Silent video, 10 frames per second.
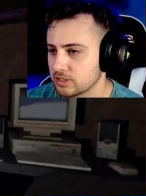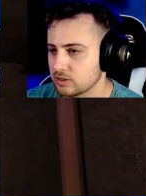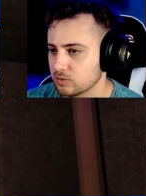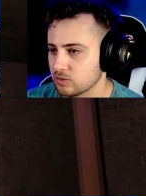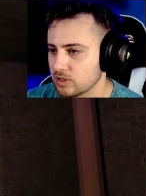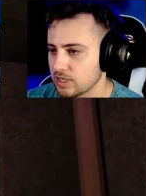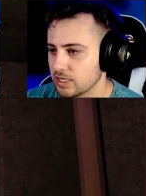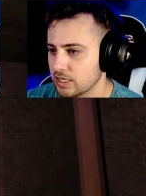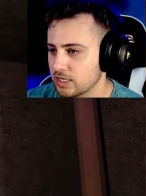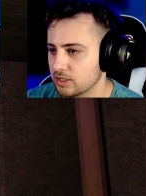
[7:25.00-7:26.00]

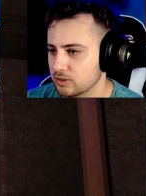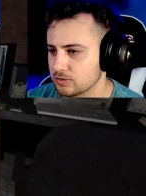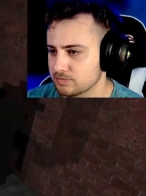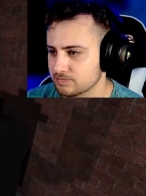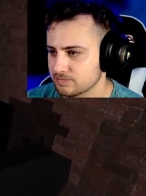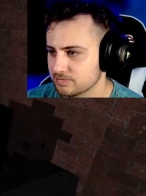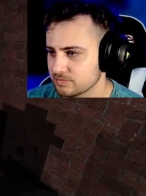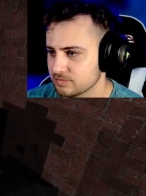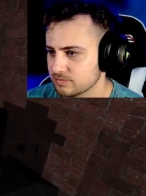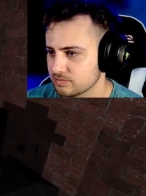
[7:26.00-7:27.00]
Well,
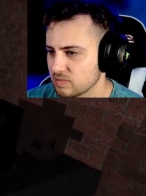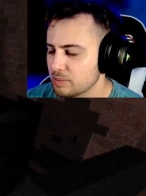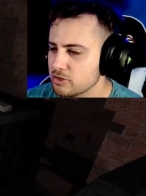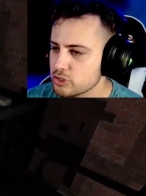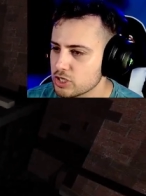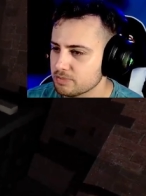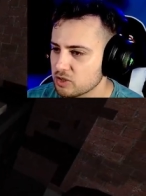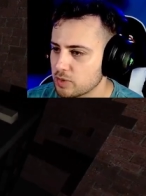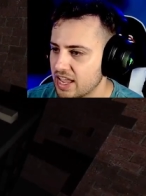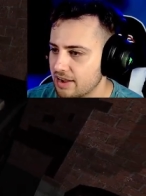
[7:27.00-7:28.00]
maybe there's something
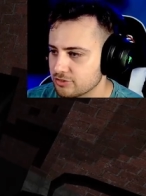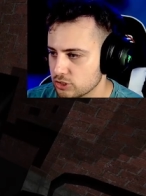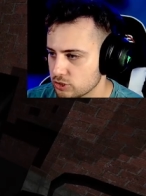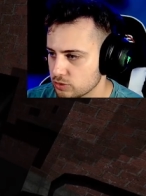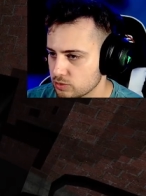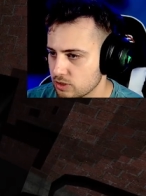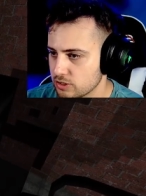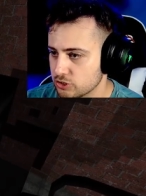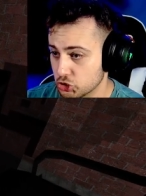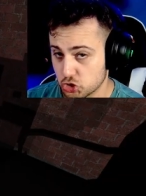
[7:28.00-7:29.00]
we have to do
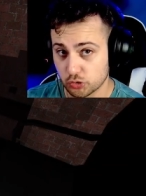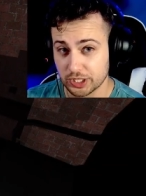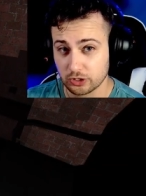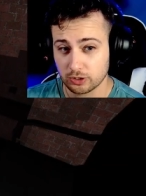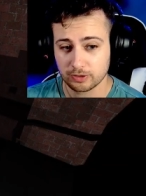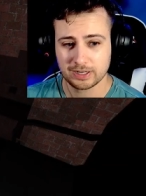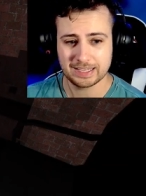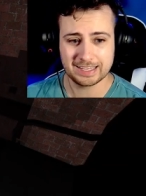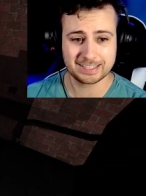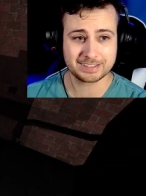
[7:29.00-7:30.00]
to trigger
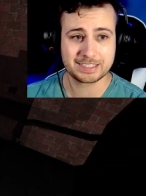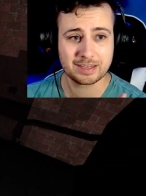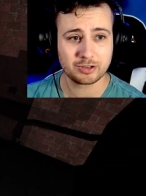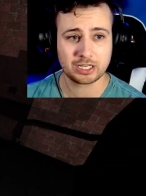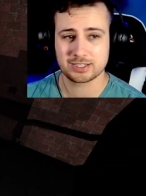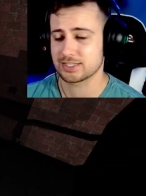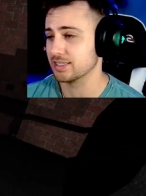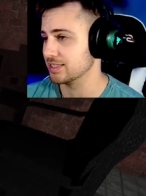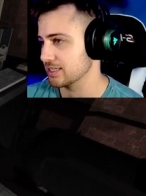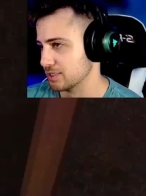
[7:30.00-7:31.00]
it giving us the
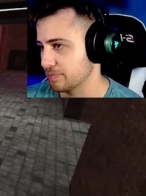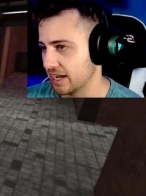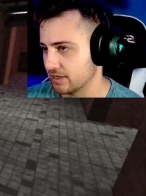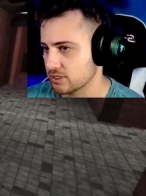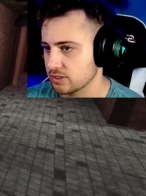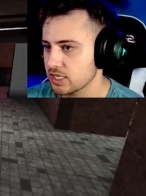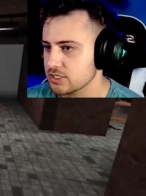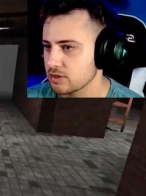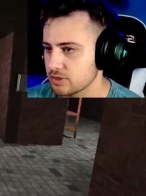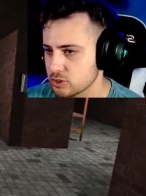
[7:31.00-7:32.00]
disc back. So let's
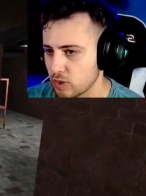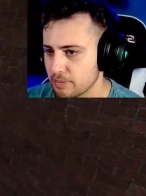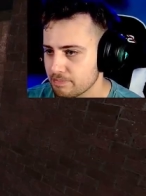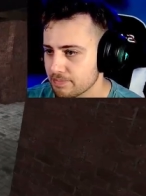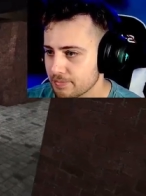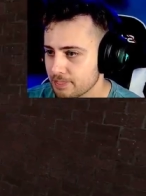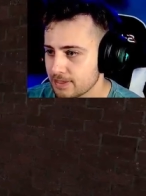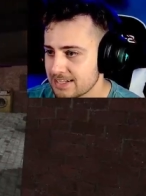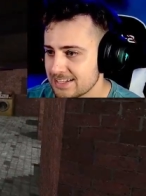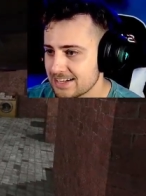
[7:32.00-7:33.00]
go this way,
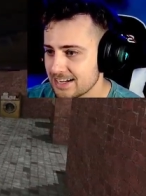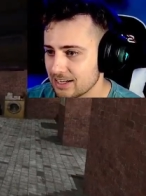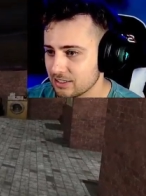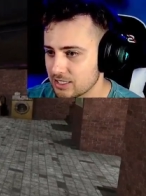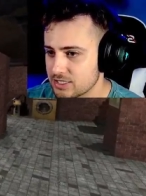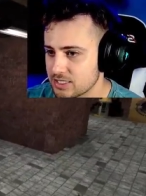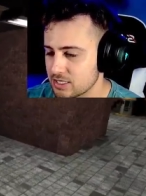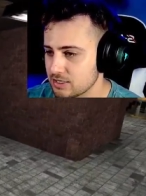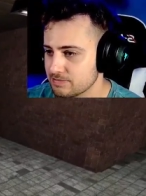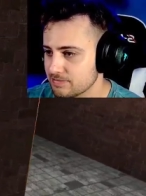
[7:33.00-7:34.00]
and let's
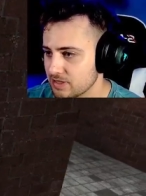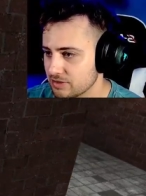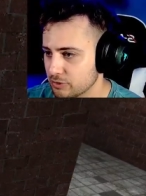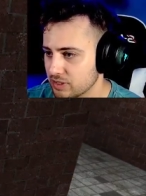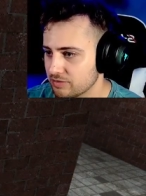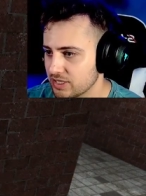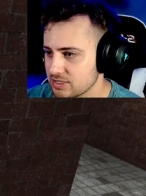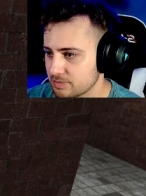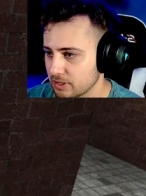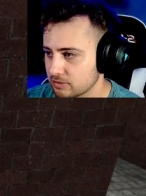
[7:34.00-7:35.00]
see if we can find
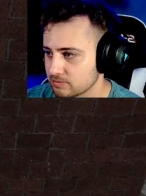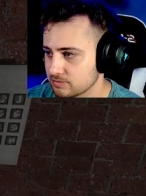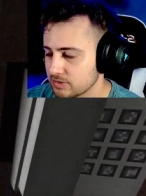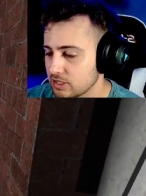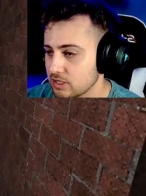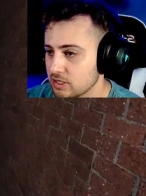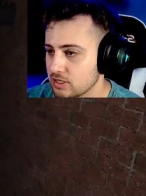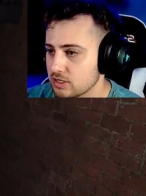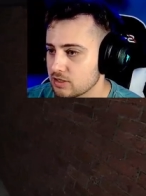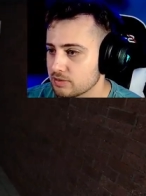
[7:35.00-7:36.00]
something.
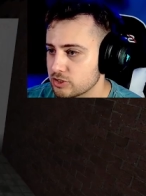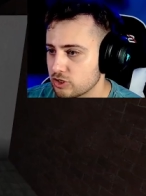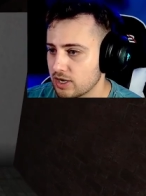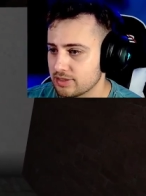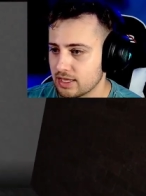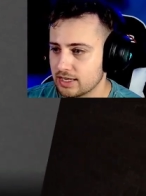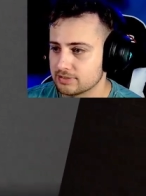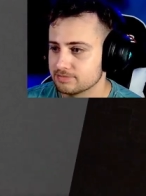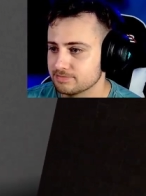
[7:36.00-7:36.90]
We tried that.